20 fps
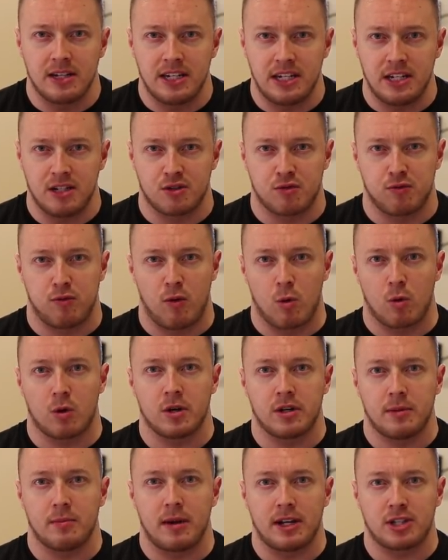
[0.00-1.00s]
knees
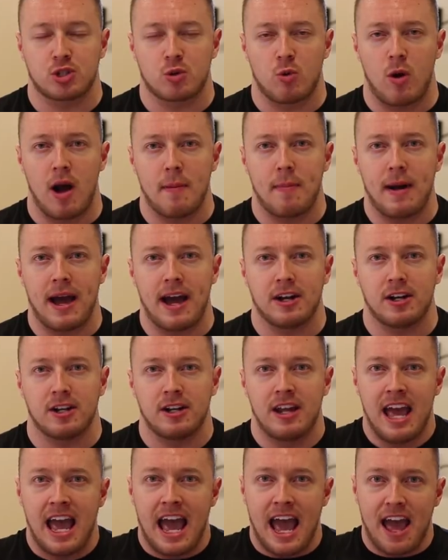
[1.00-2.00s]
forward in my squat
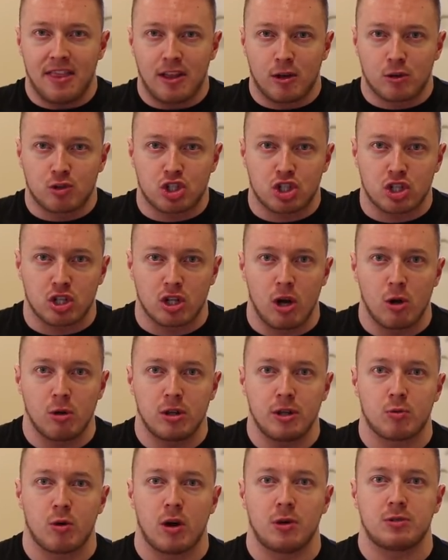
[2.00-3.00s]
pattern and then
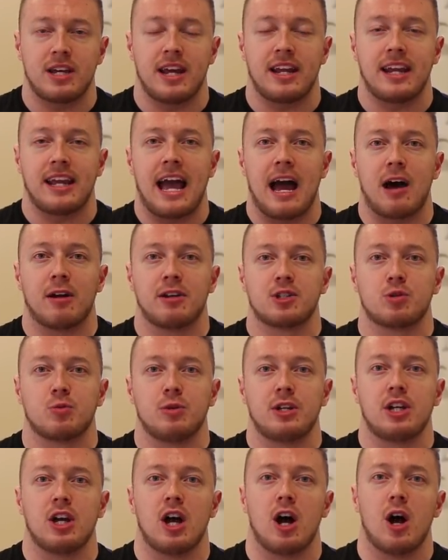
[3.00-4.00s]
slowly rotating out as
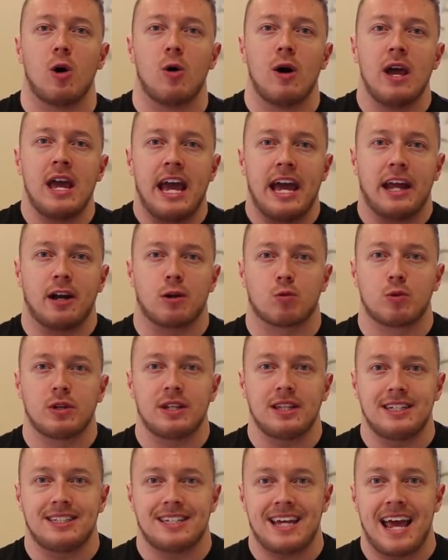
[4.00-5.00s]
we go. And it
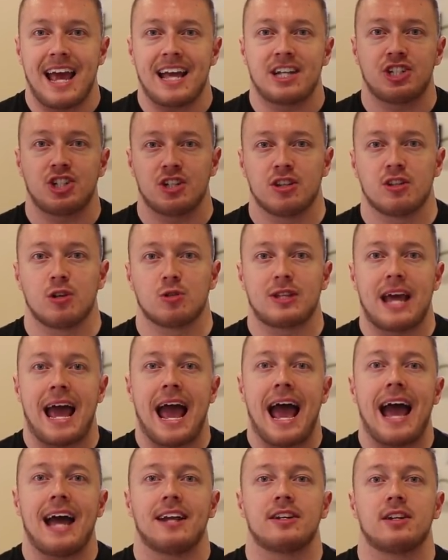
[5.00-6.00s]
really tensioned those
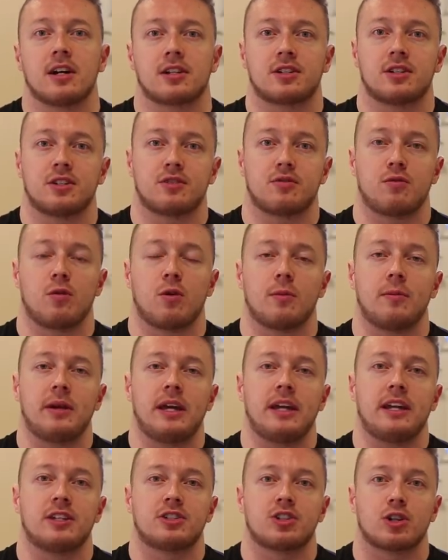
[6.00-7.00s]
adductors for
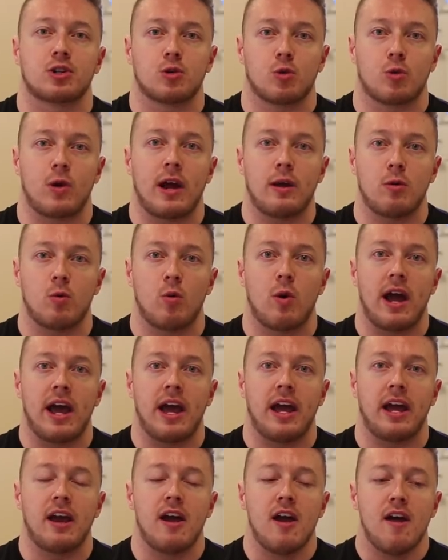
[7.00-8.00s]
me. And it's a great
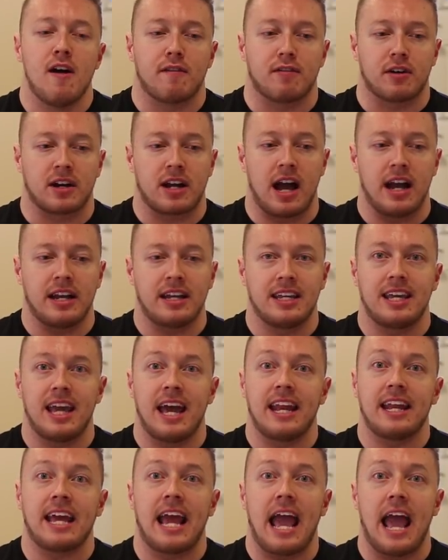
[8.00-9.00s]
way for kind of
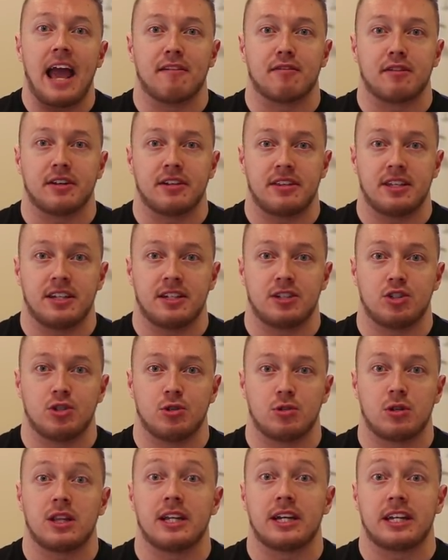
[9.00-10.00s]
getting everything
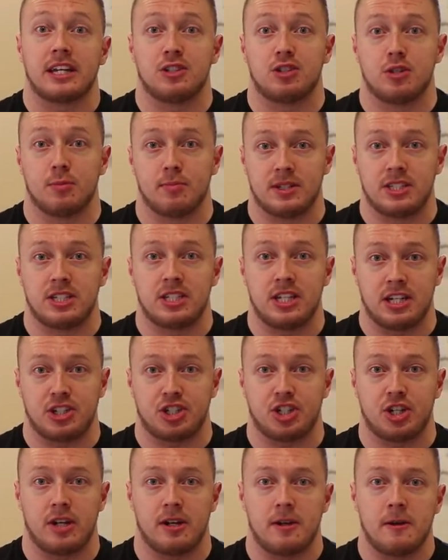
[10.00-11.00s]
to click into
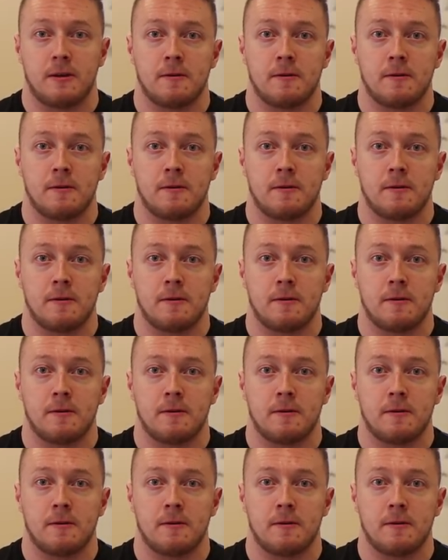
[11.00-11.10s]
position.